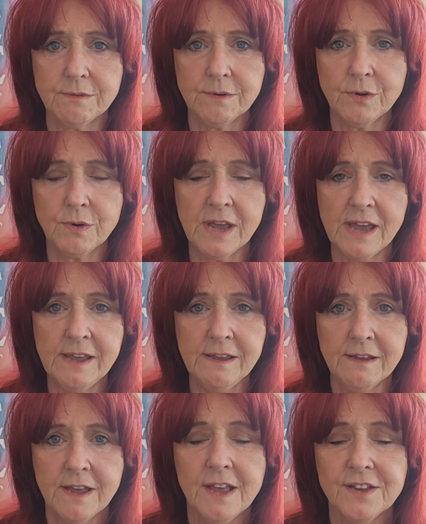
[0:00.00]
Okay,
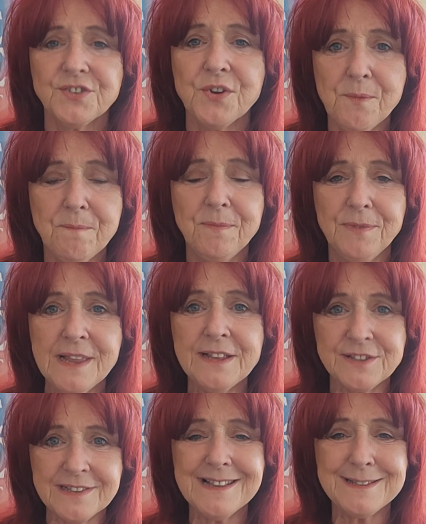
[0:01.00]
so
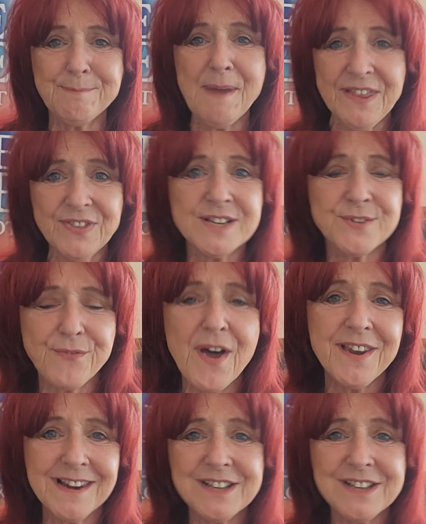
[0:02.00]
let's make this fun.